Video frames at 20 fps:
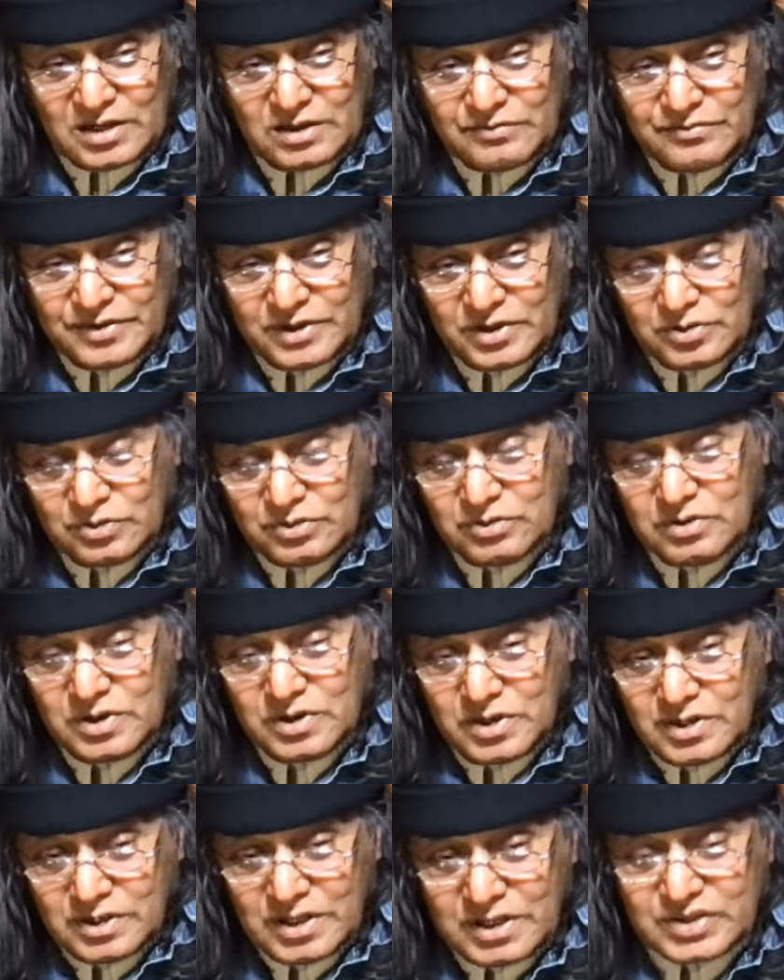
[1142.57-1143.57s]
of view
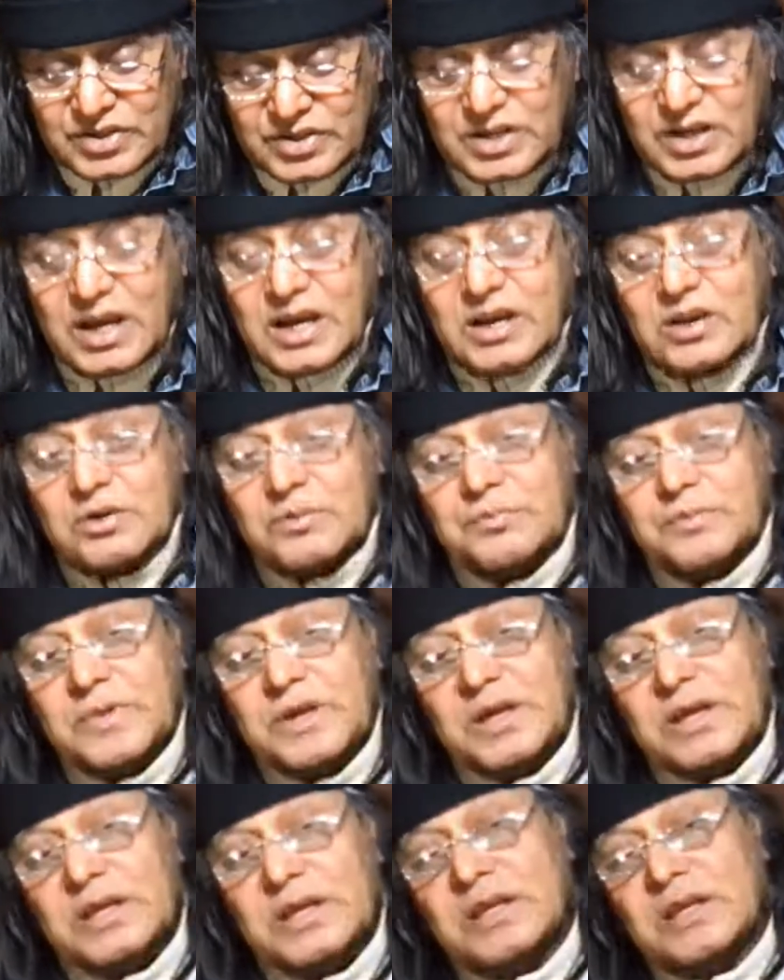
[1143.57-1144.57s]
that she had of
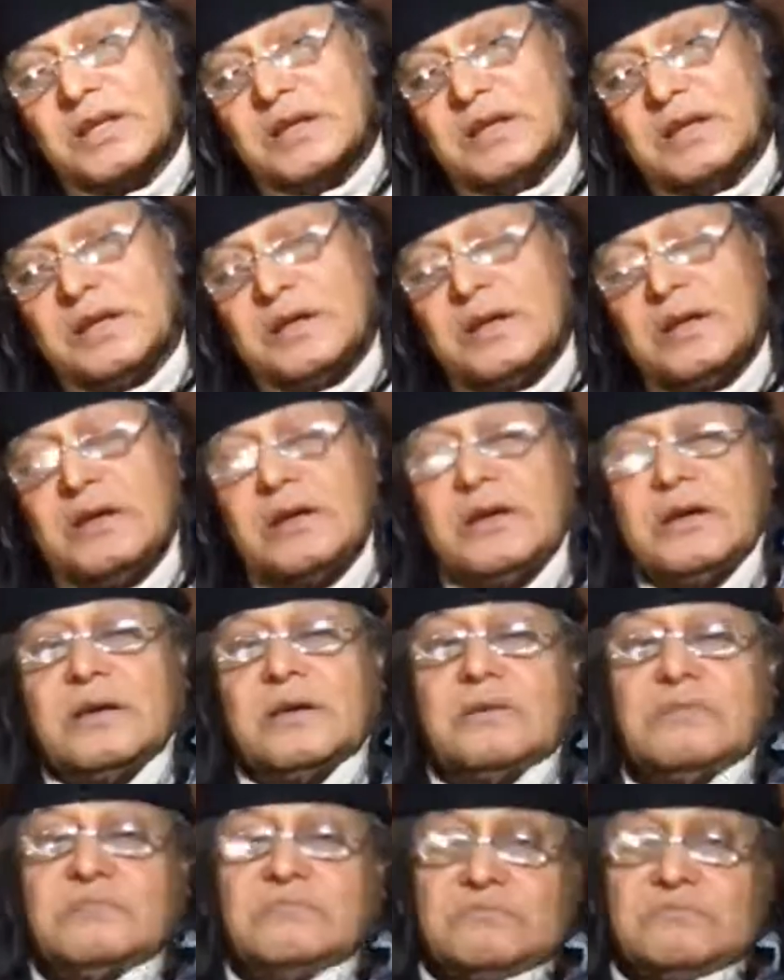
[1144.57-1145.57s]
me
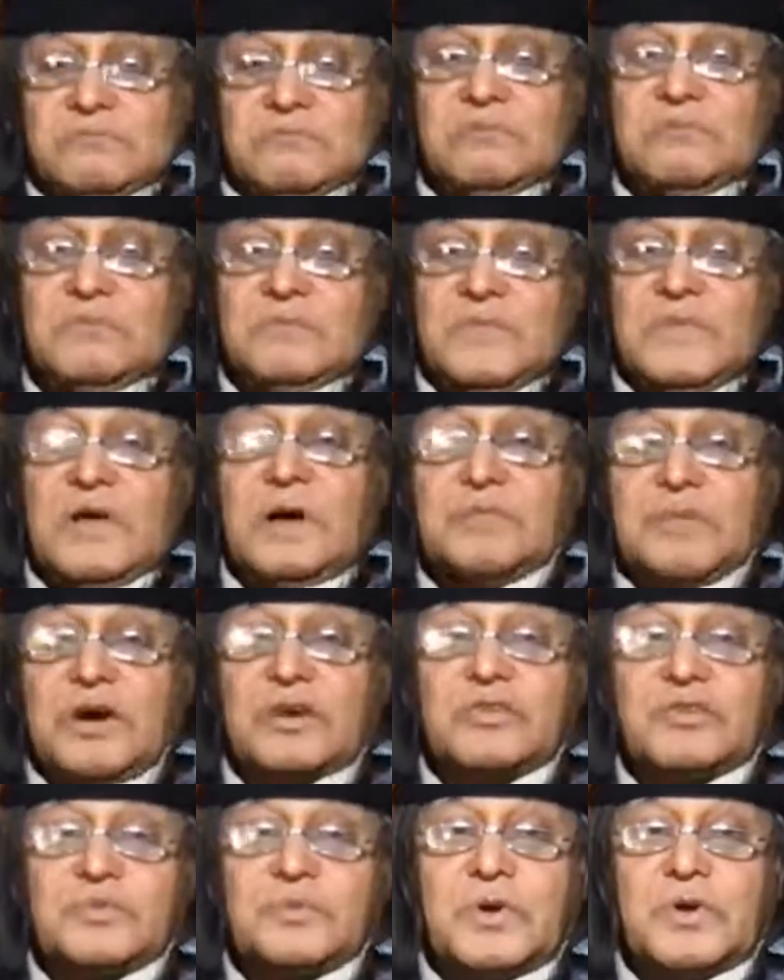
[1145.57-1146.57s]

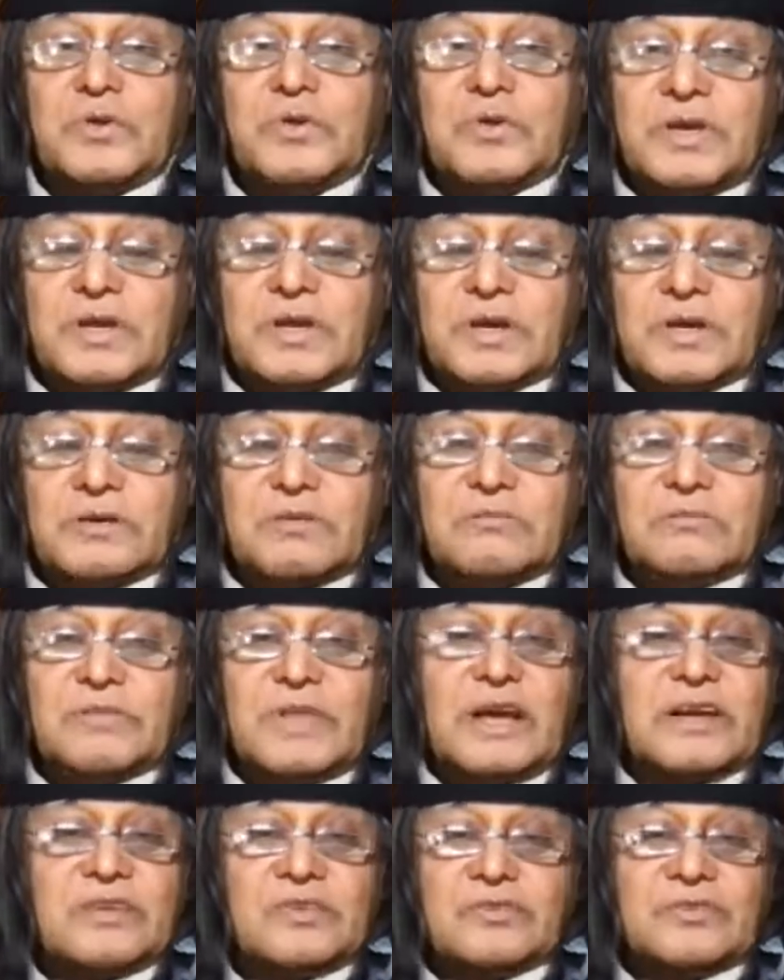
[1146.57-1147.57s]
about smoking.
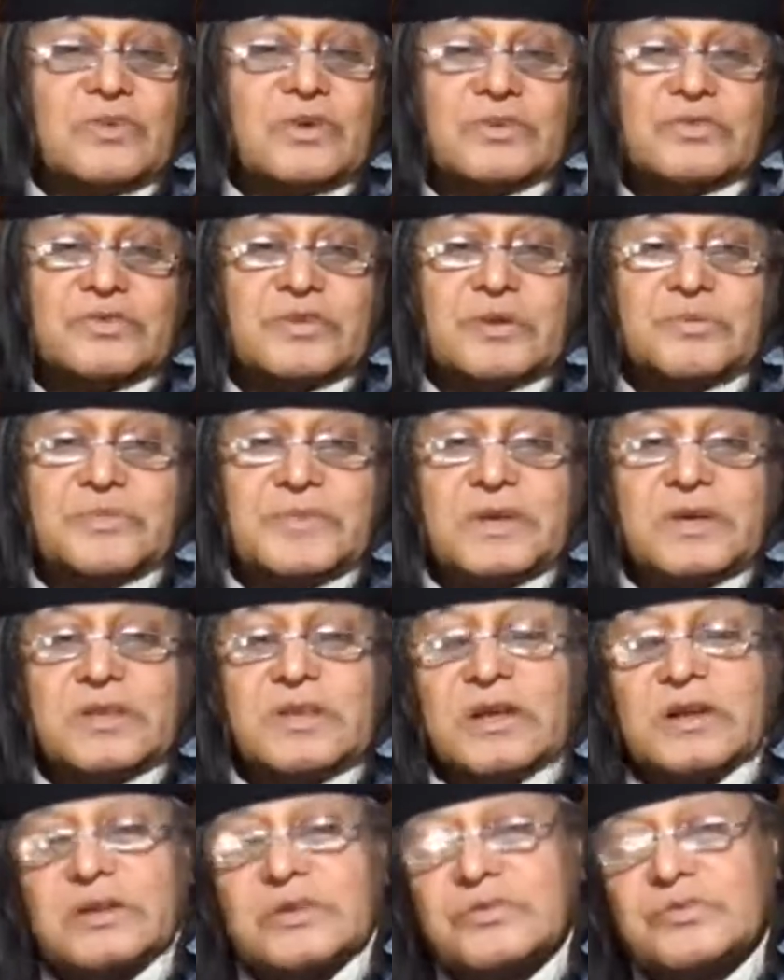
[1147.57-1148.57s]
That is not something
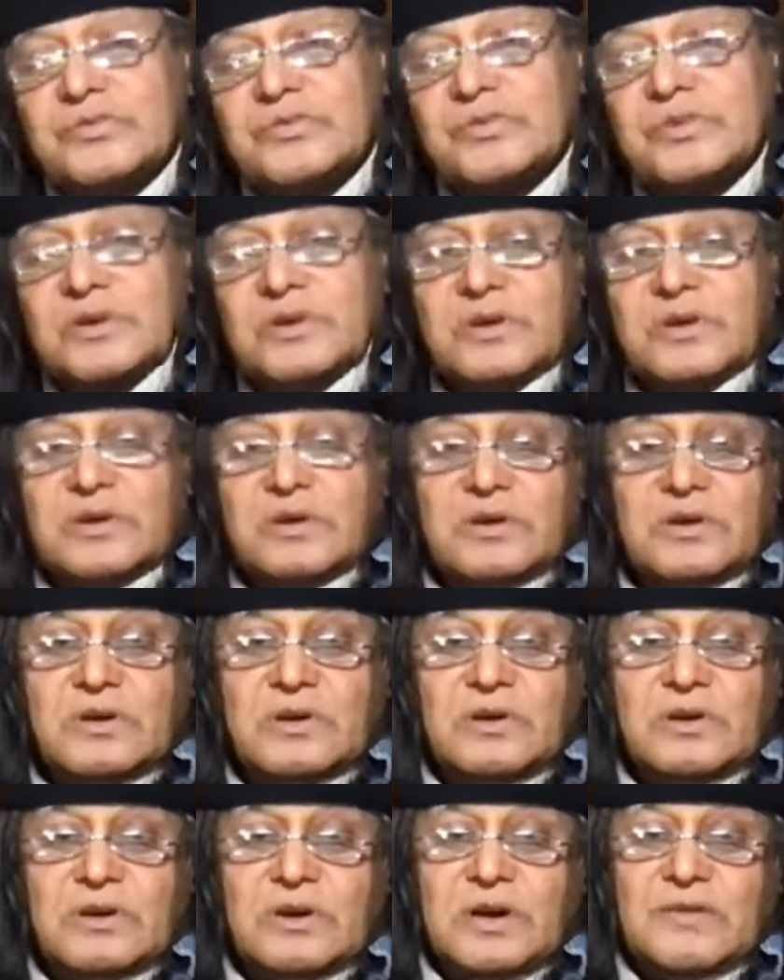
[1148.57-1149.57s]
that is
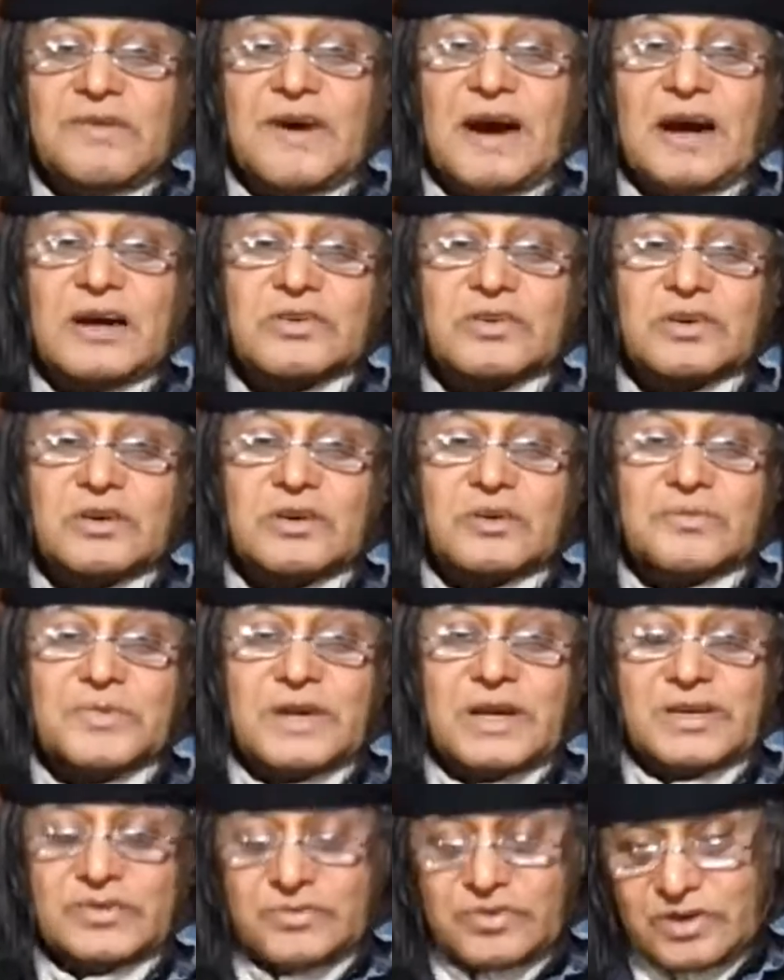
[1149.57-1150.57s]
a function of
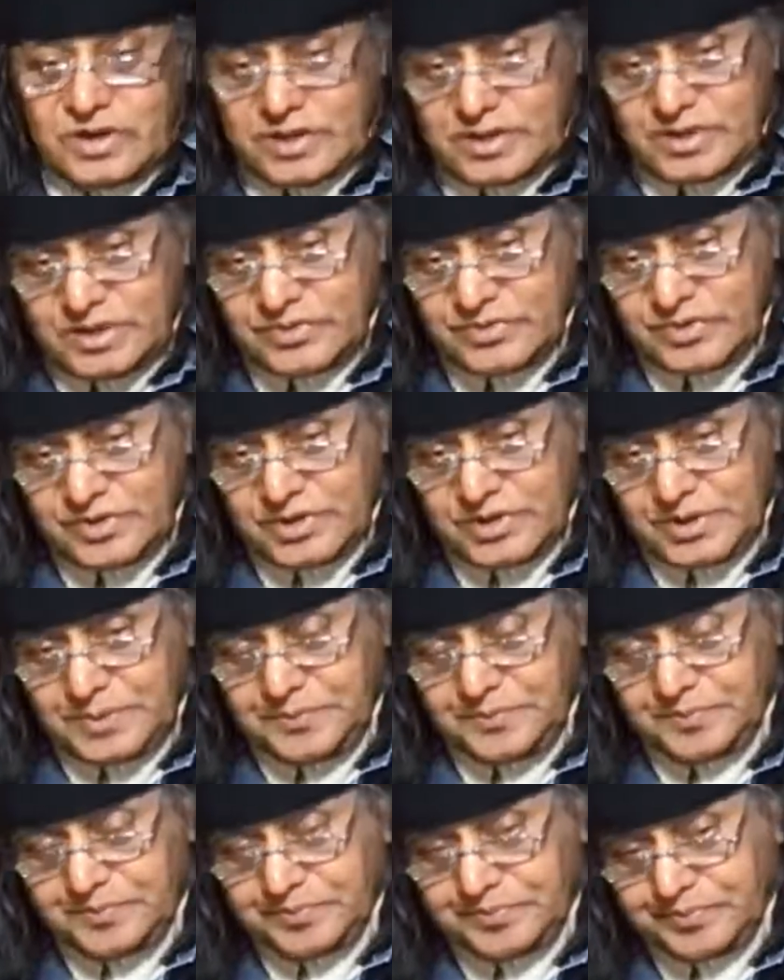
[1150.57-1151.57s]
race or ethnicity.
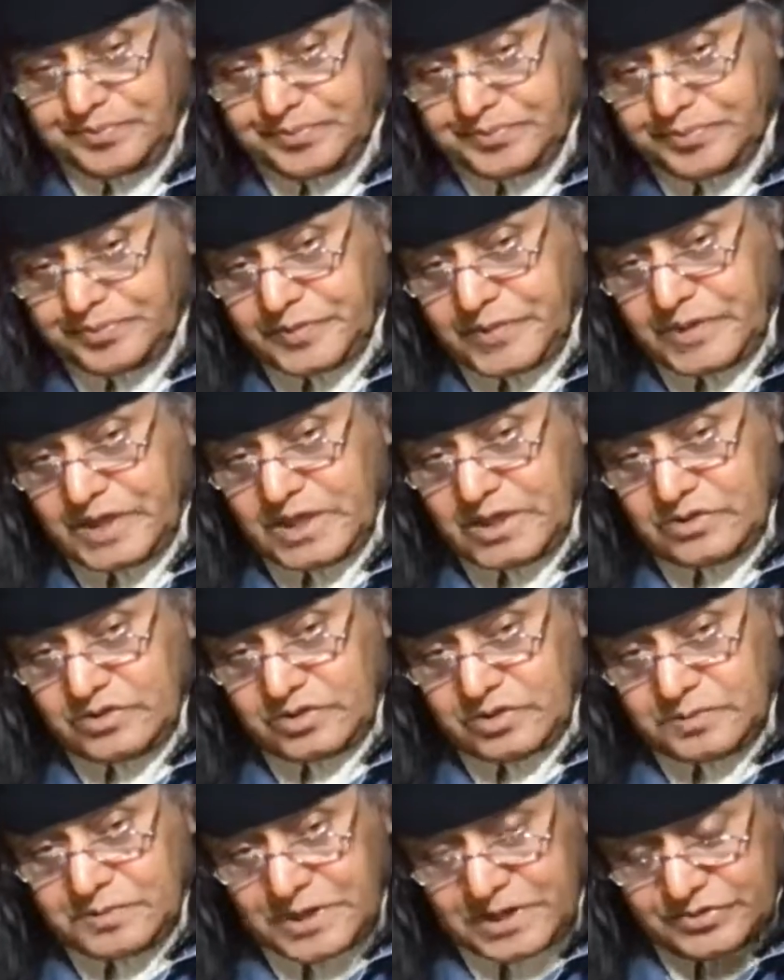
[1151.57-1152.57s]
To
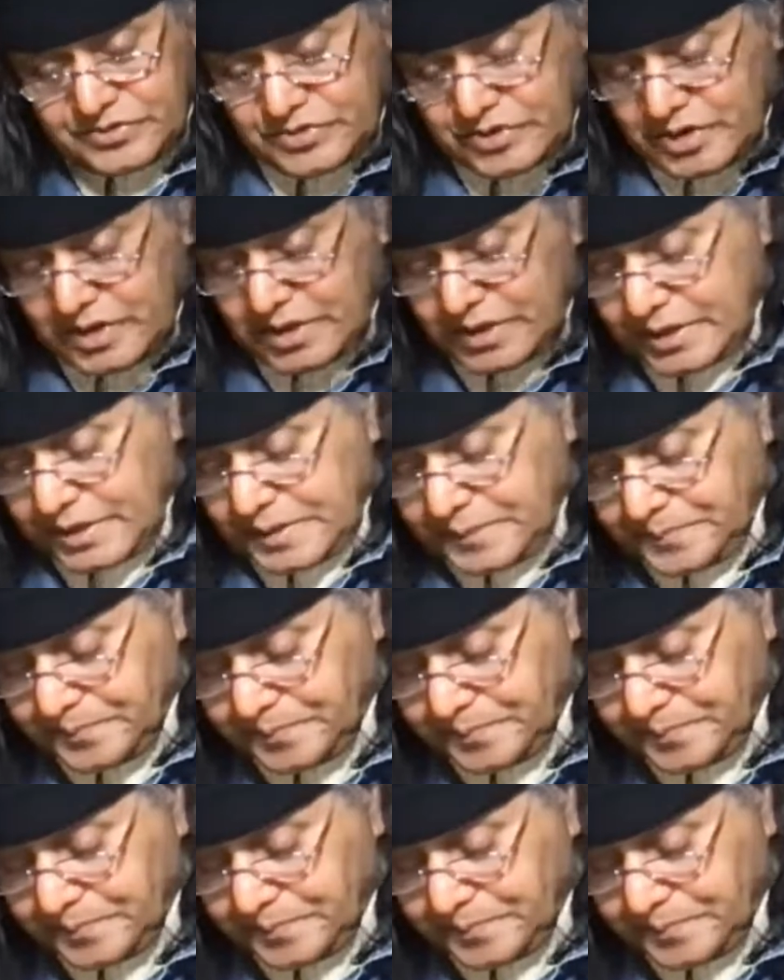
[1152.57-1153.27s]
the personal thing.